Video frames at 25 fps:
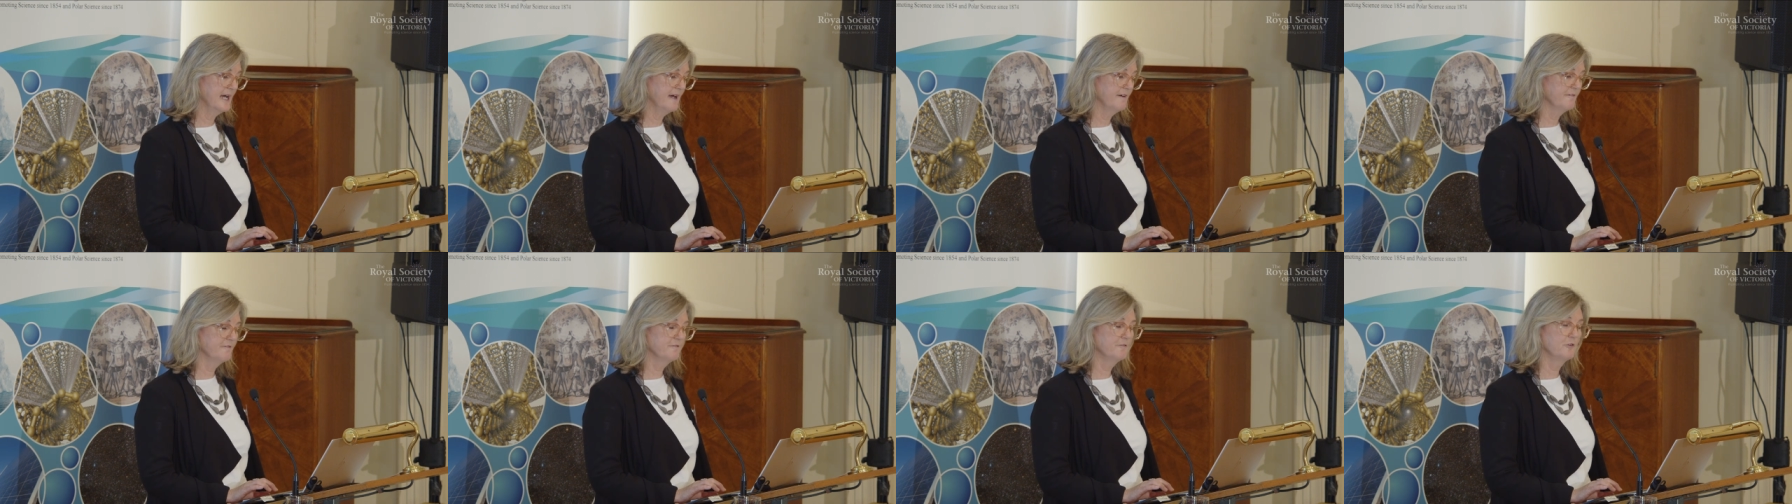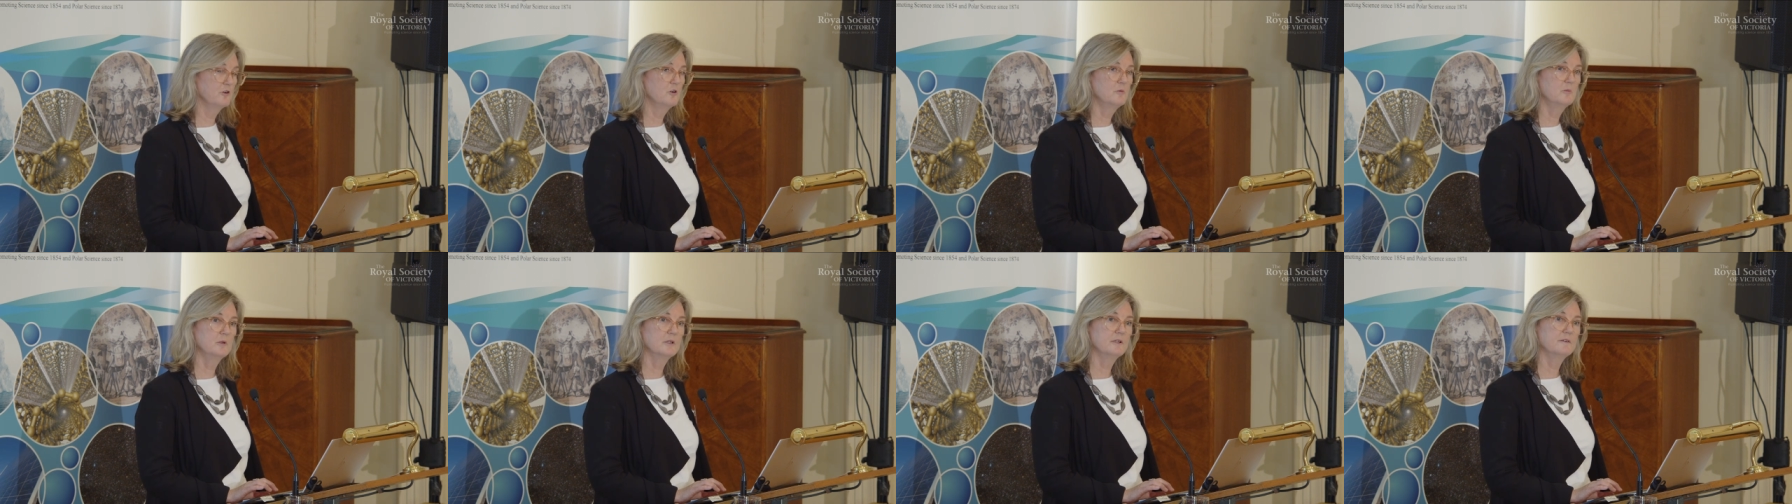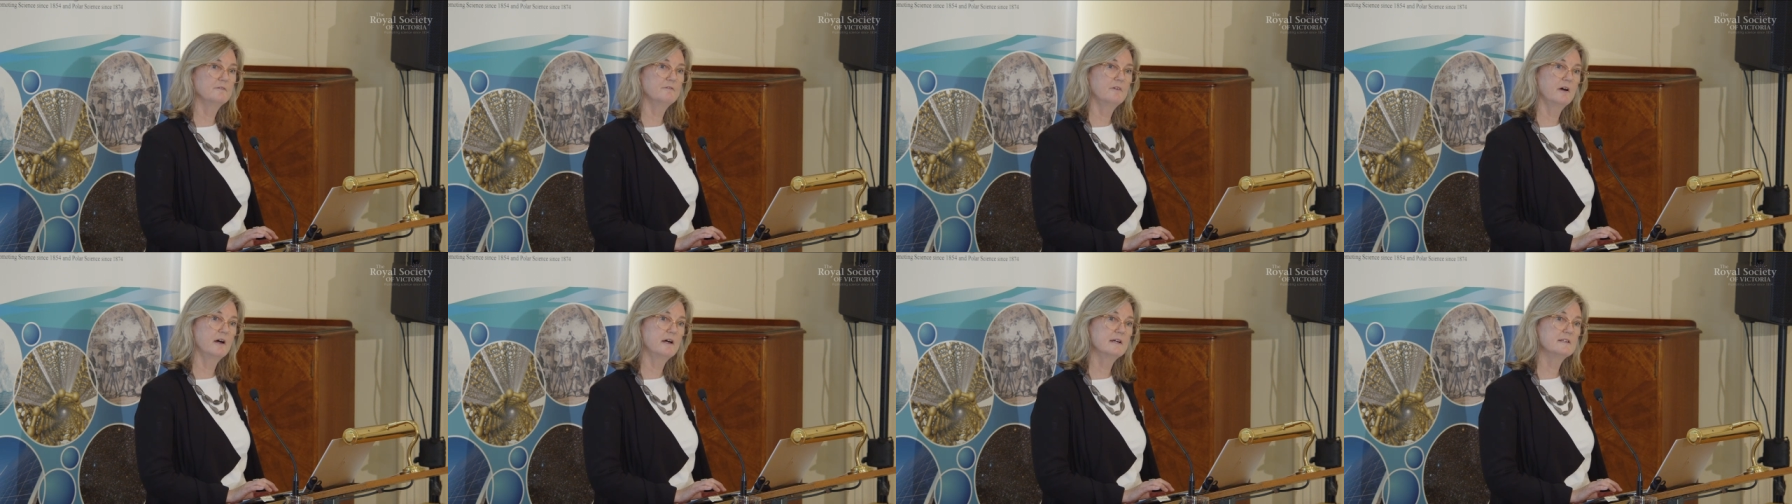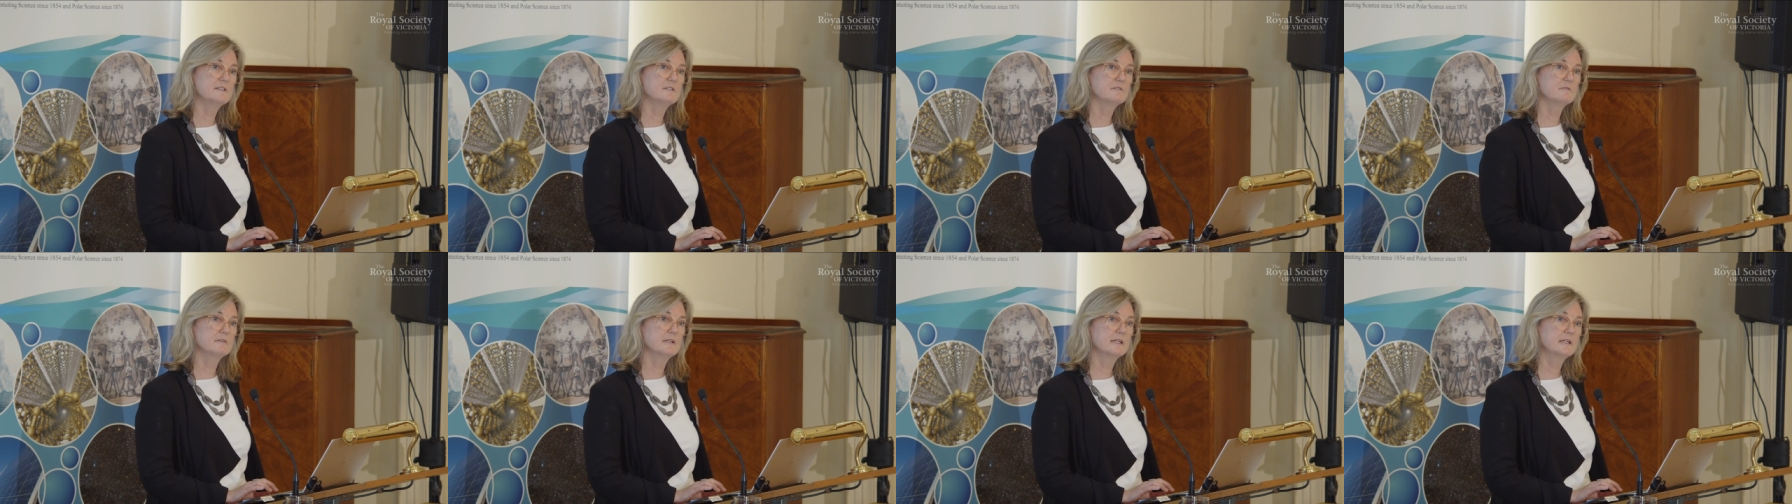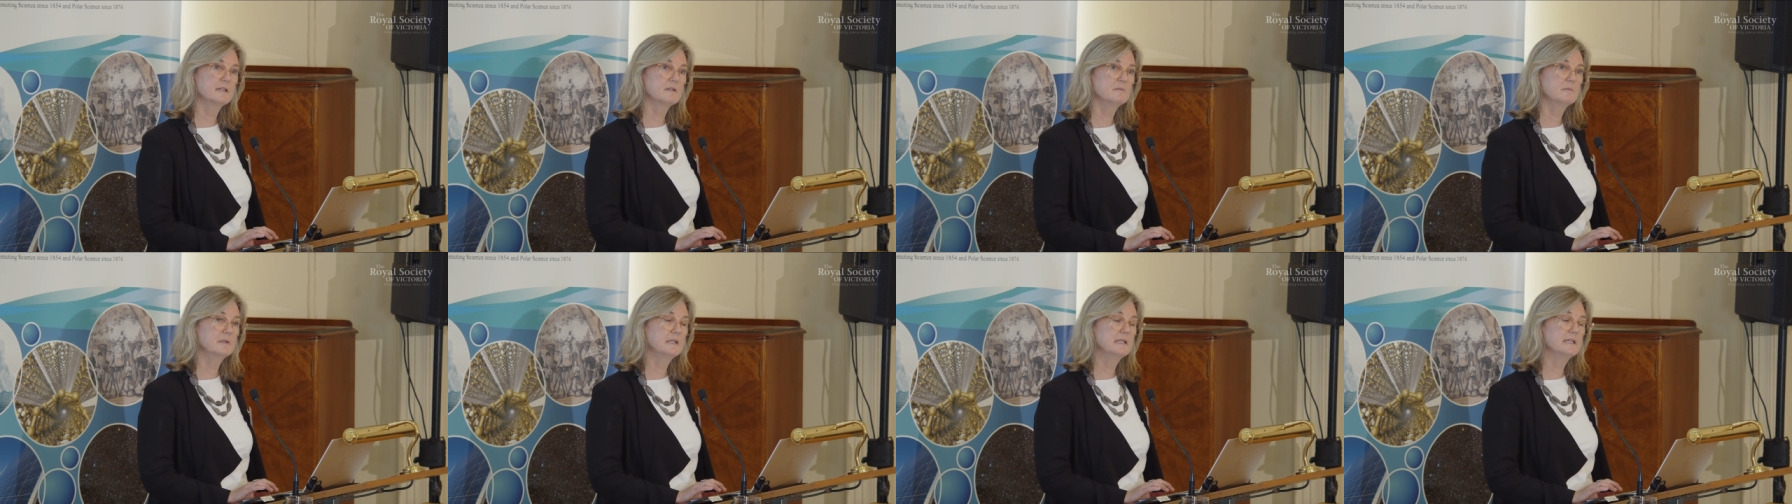have formal advisory
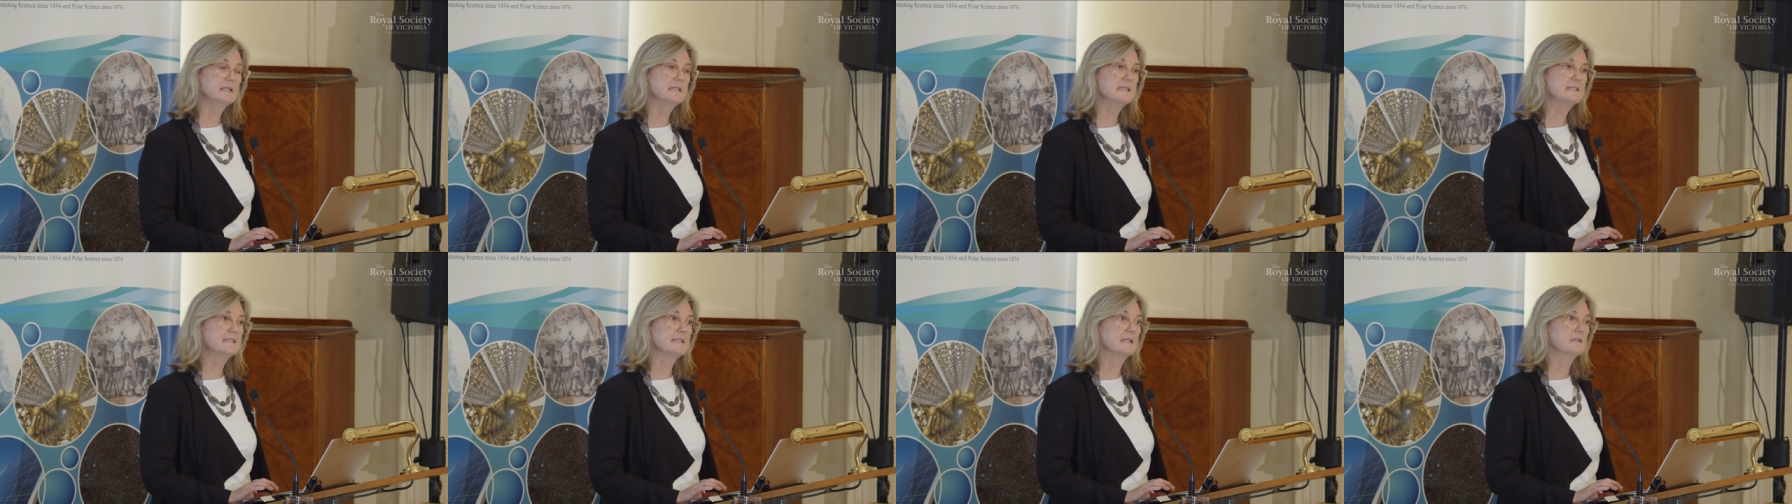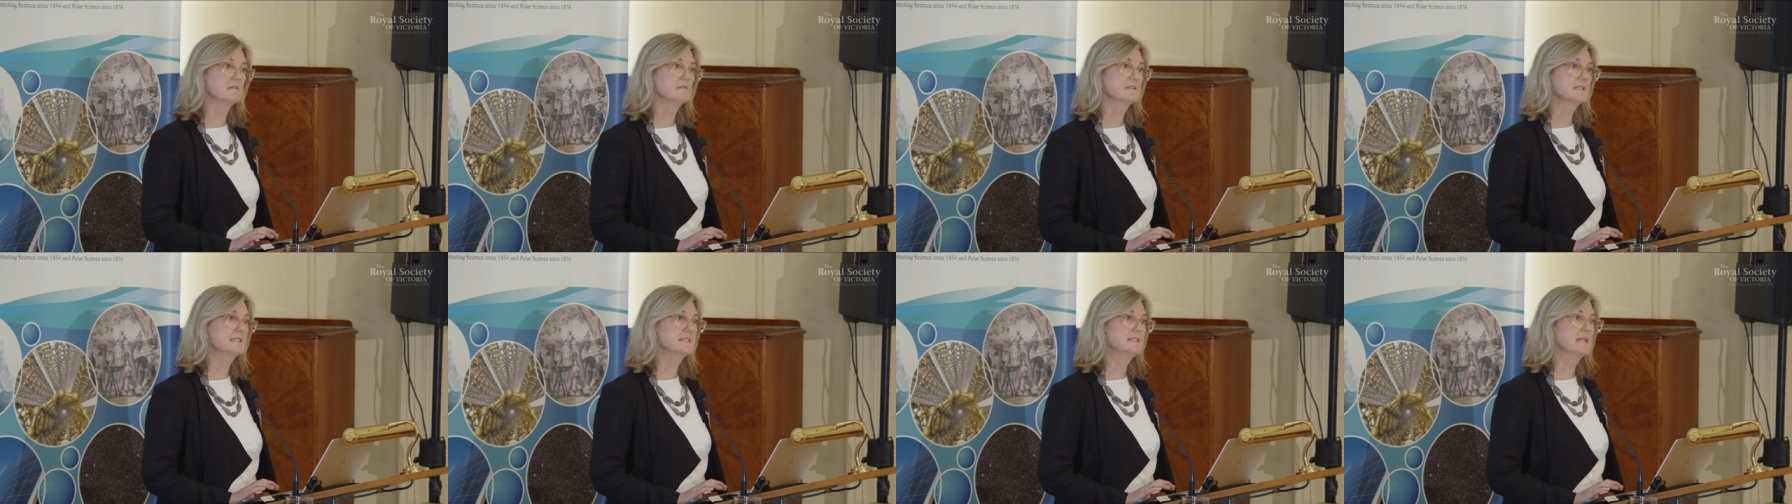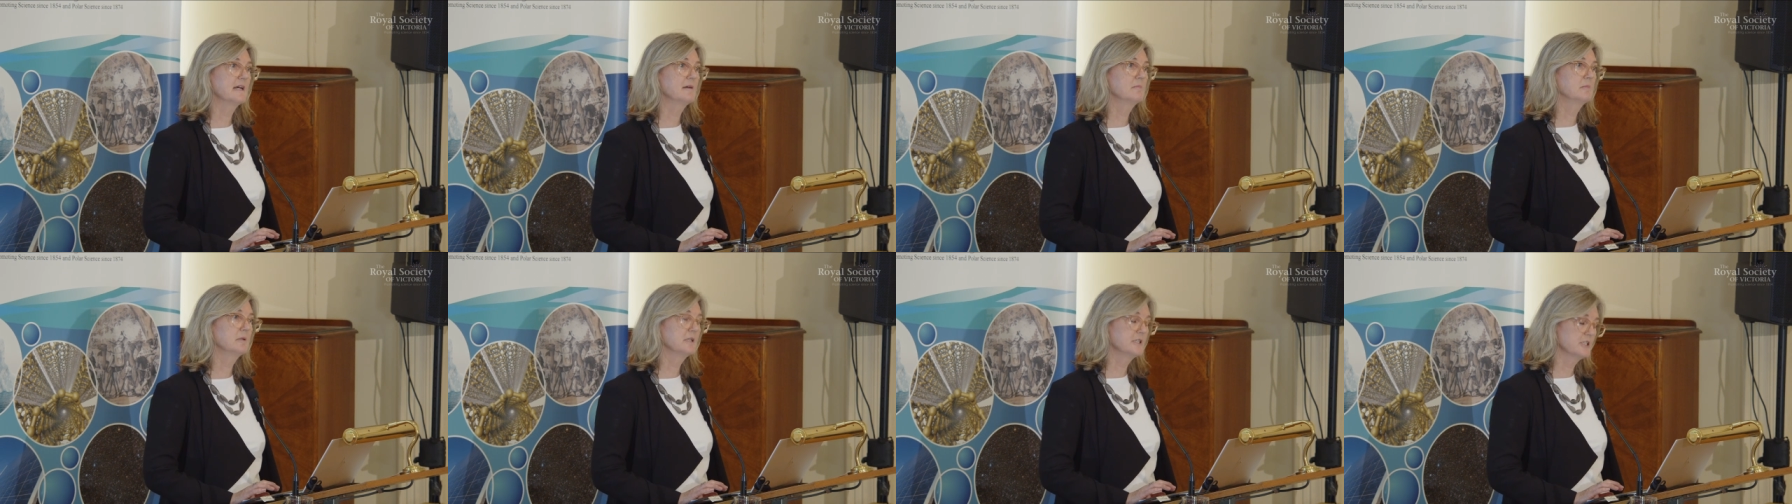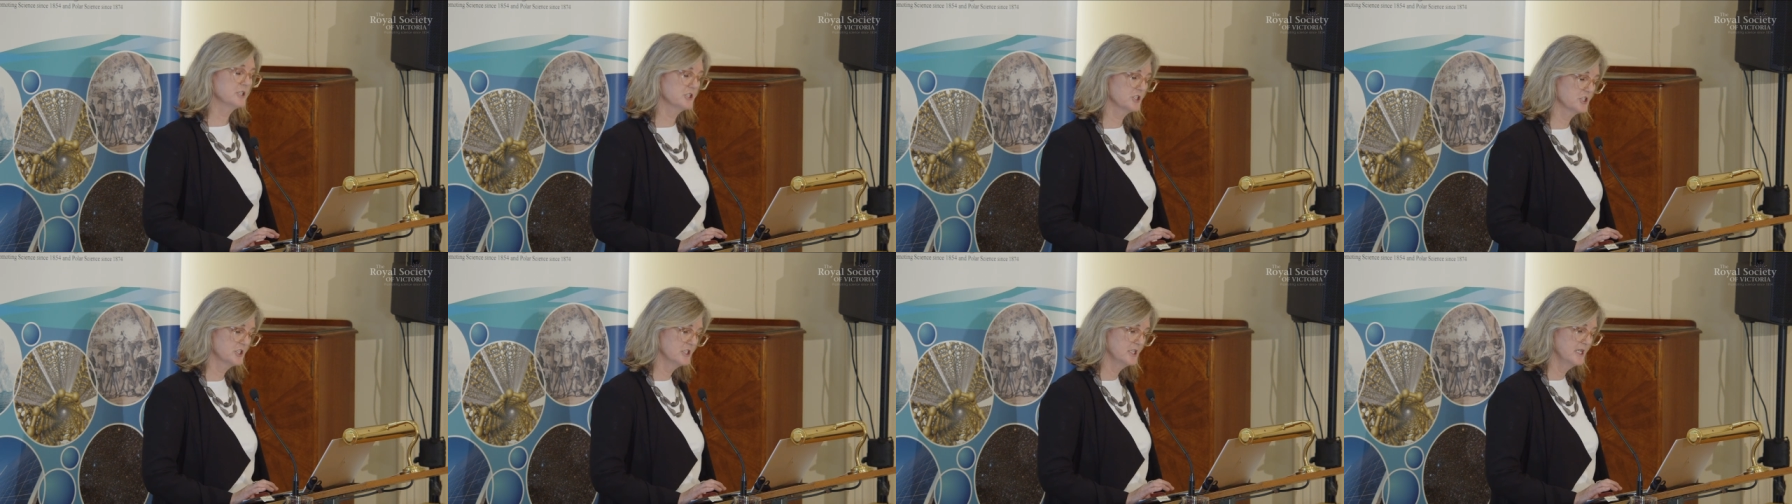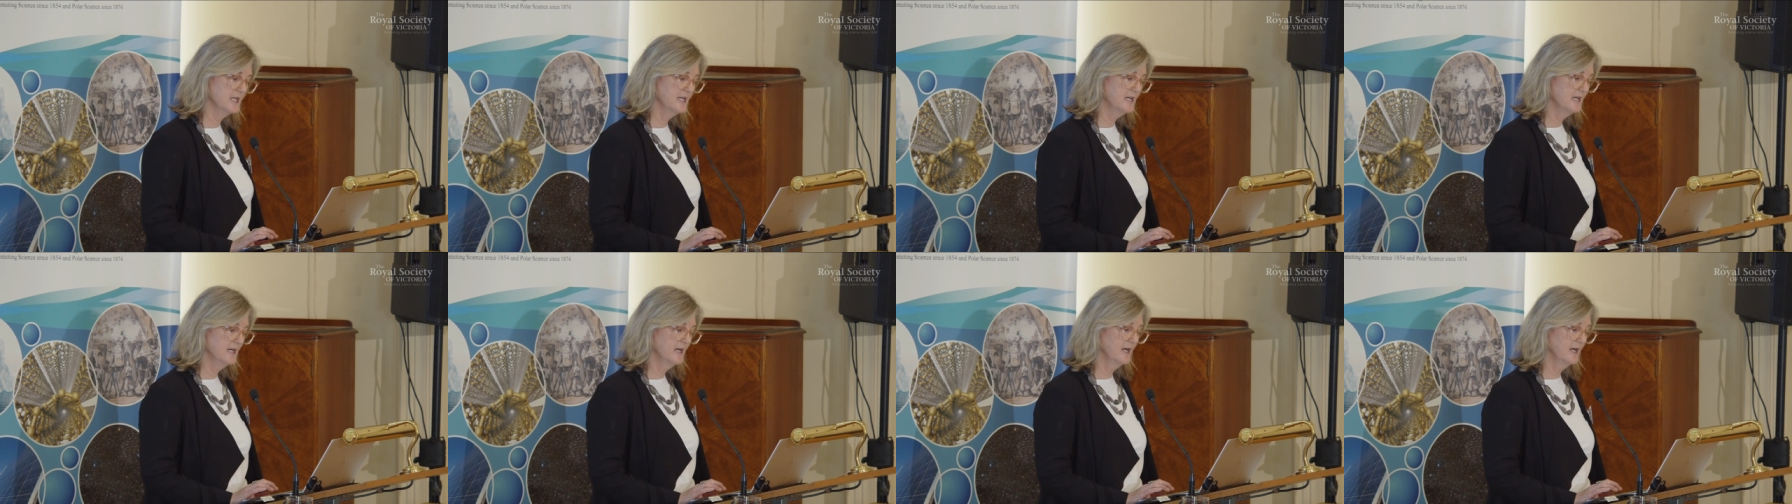committees that are established.